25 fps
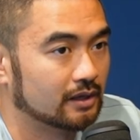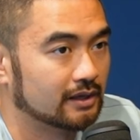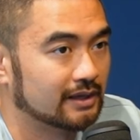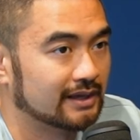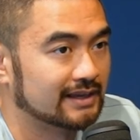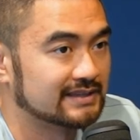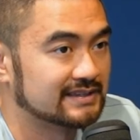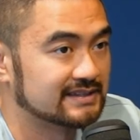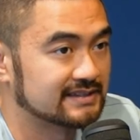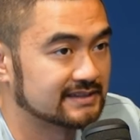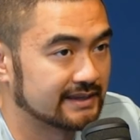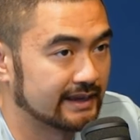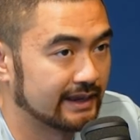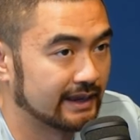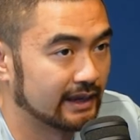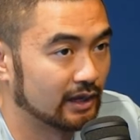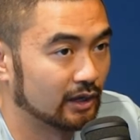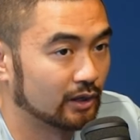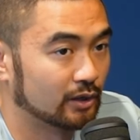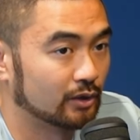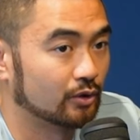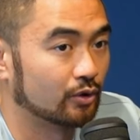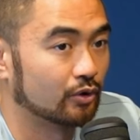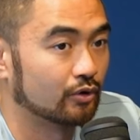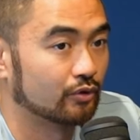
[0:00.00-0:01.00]
a
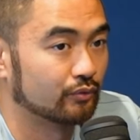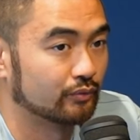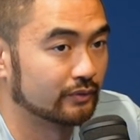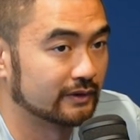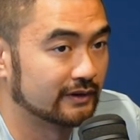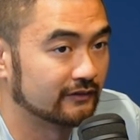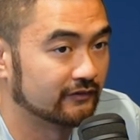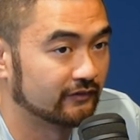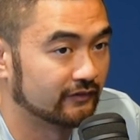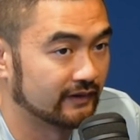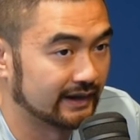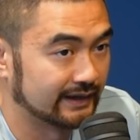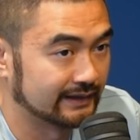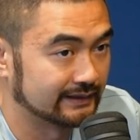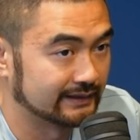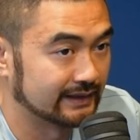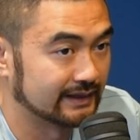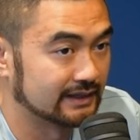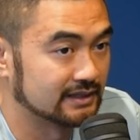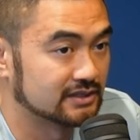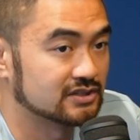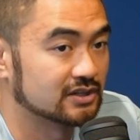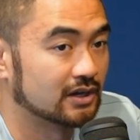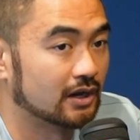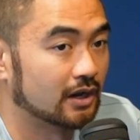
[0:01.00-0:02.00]
sale or
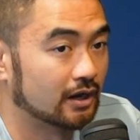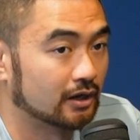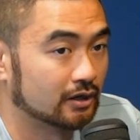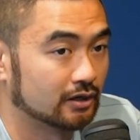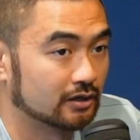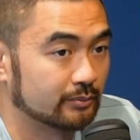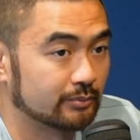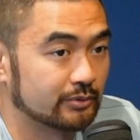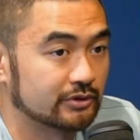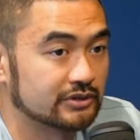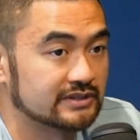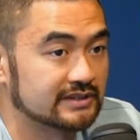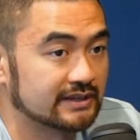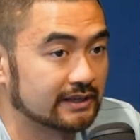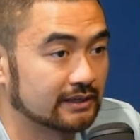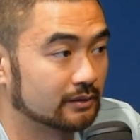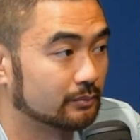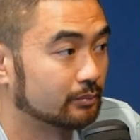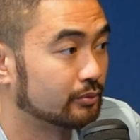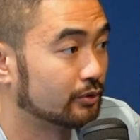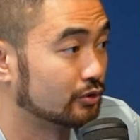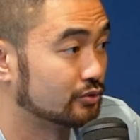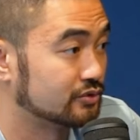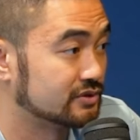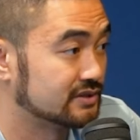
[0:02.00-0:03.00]
refinance, 100% of
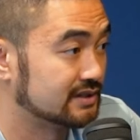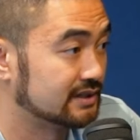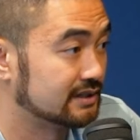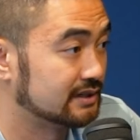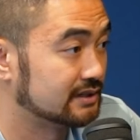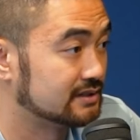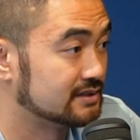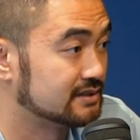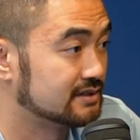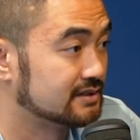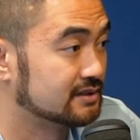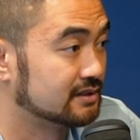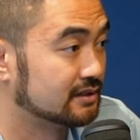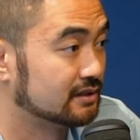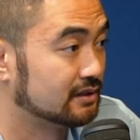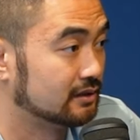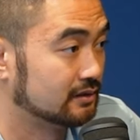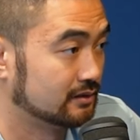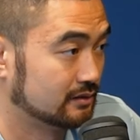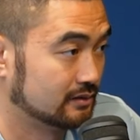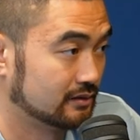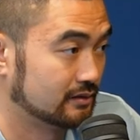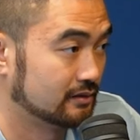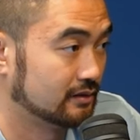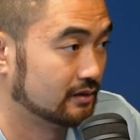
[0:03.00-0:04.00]
proceeds,
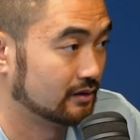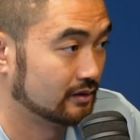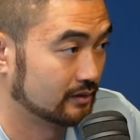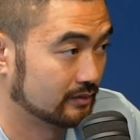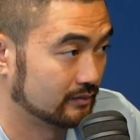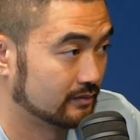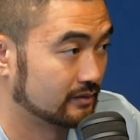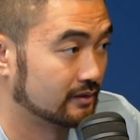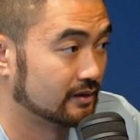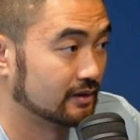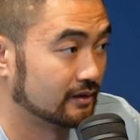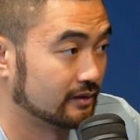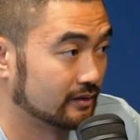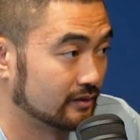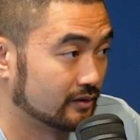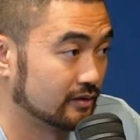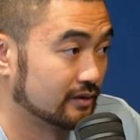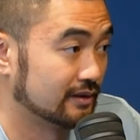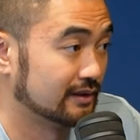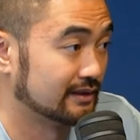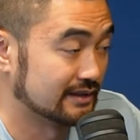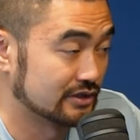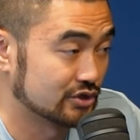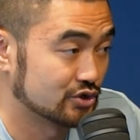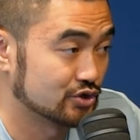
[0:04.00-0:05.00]

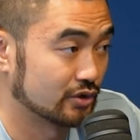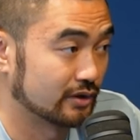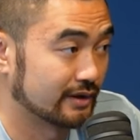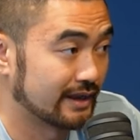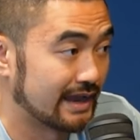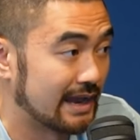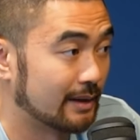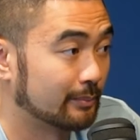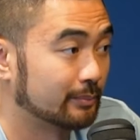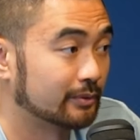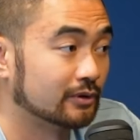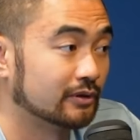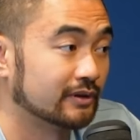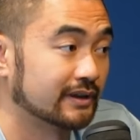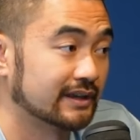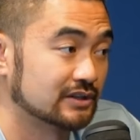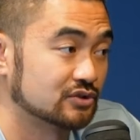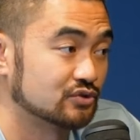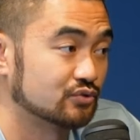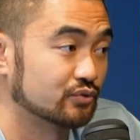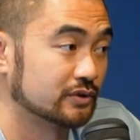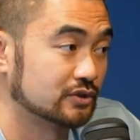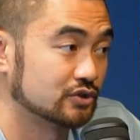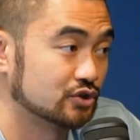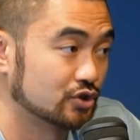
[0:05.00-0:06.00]
the initial capital
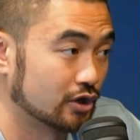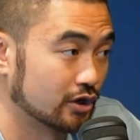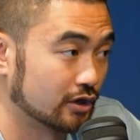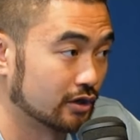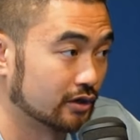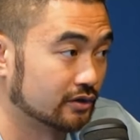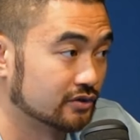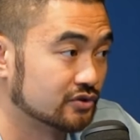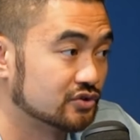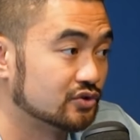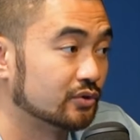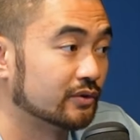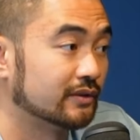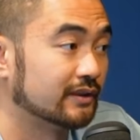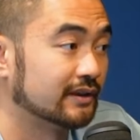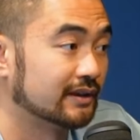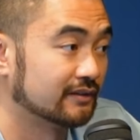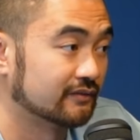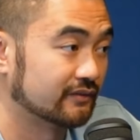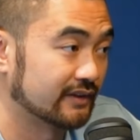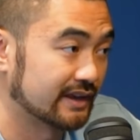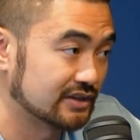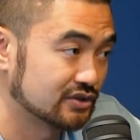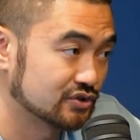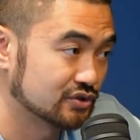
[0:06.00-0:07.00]
gets returned to the
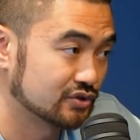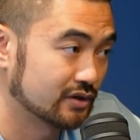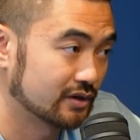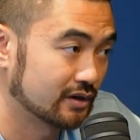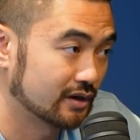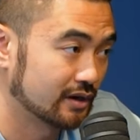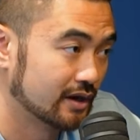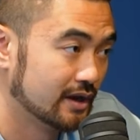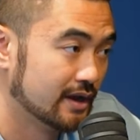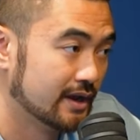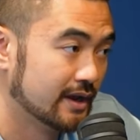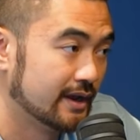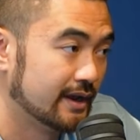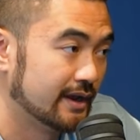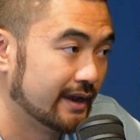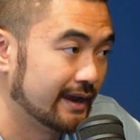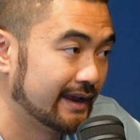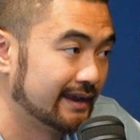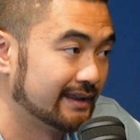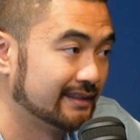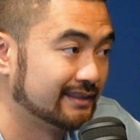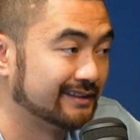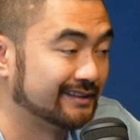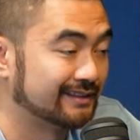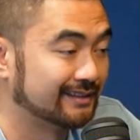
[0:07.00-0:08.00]
investor,
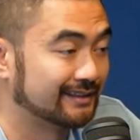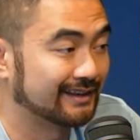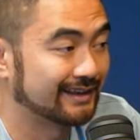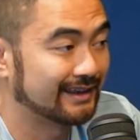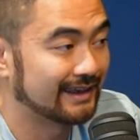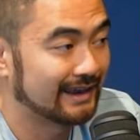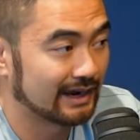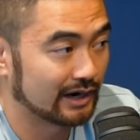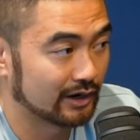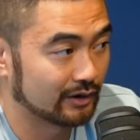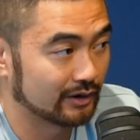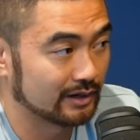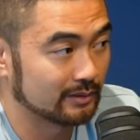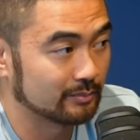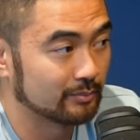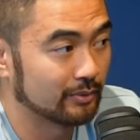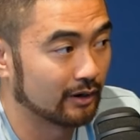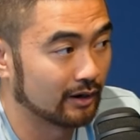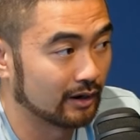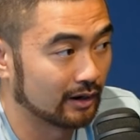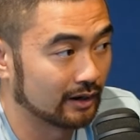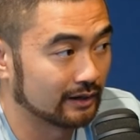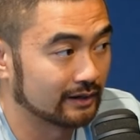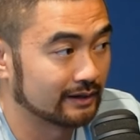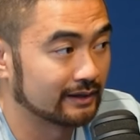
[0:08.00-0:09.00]
and then the carry
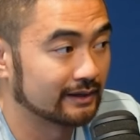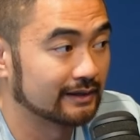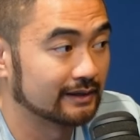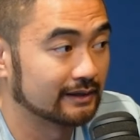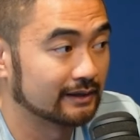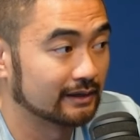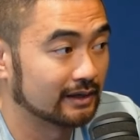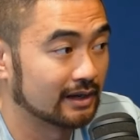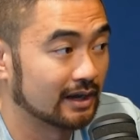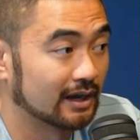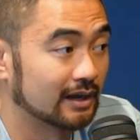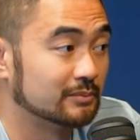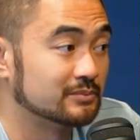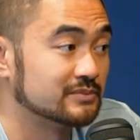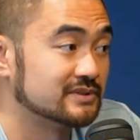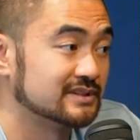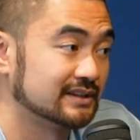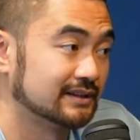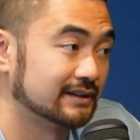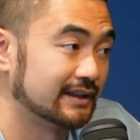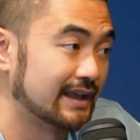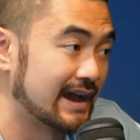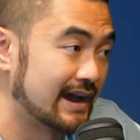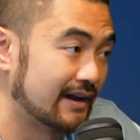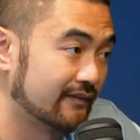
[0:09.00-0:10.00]
part, it comes
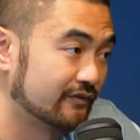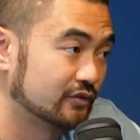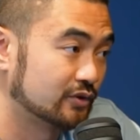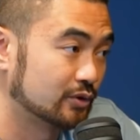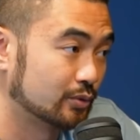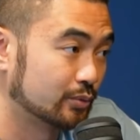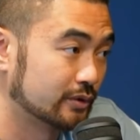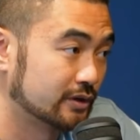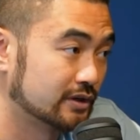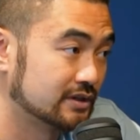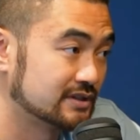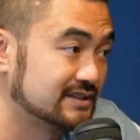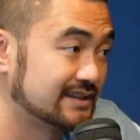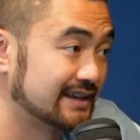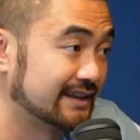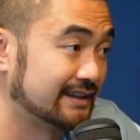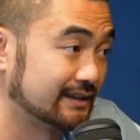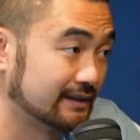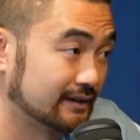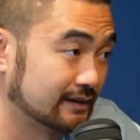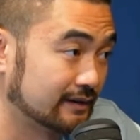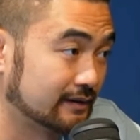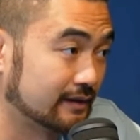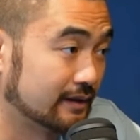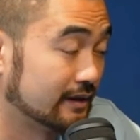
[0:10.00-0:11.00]
in afterwards at
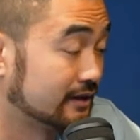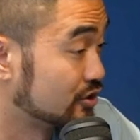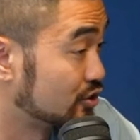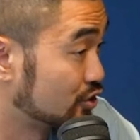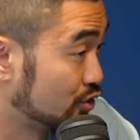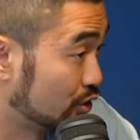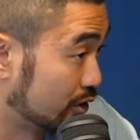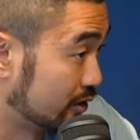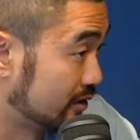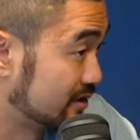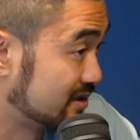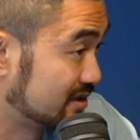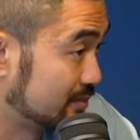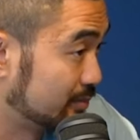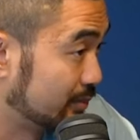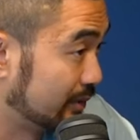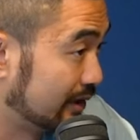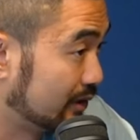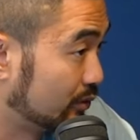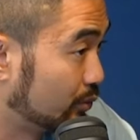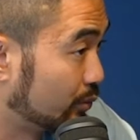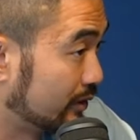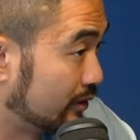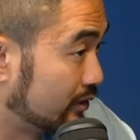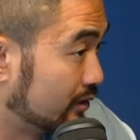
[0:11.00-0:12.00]
a certain
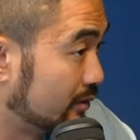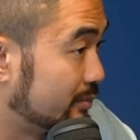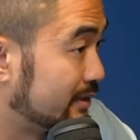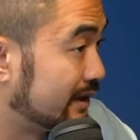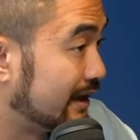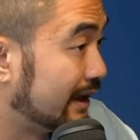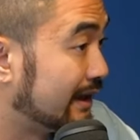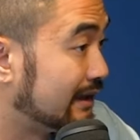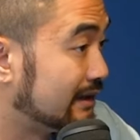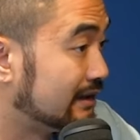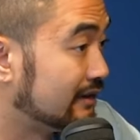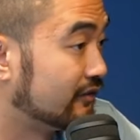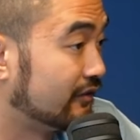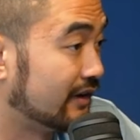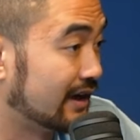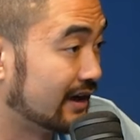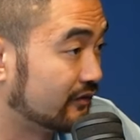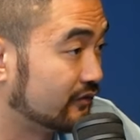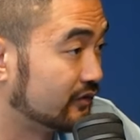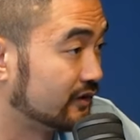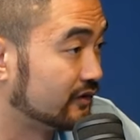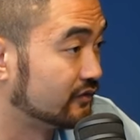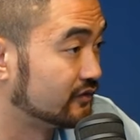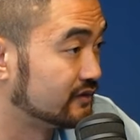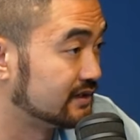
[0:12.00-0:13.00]
split, whether it be
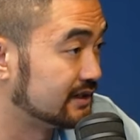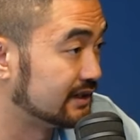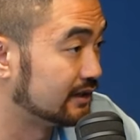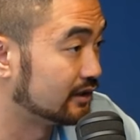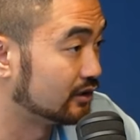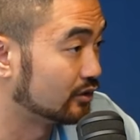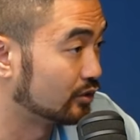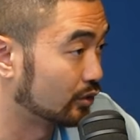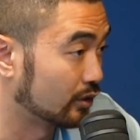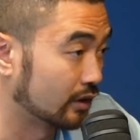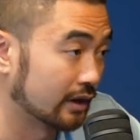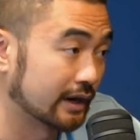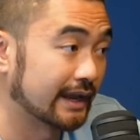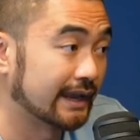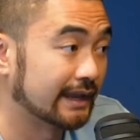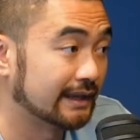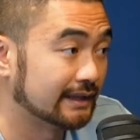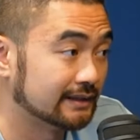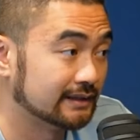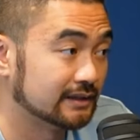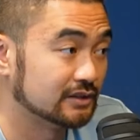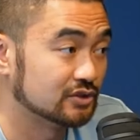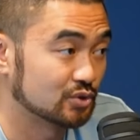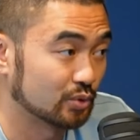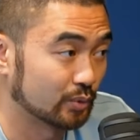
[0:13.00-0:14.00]
85-15 or
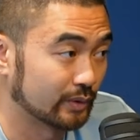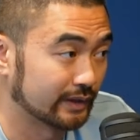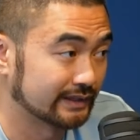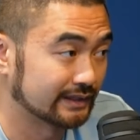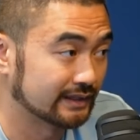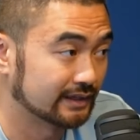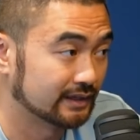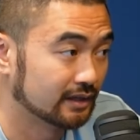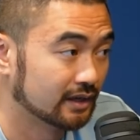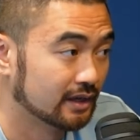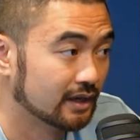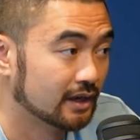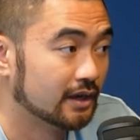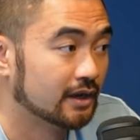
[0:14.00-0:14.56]
80-20.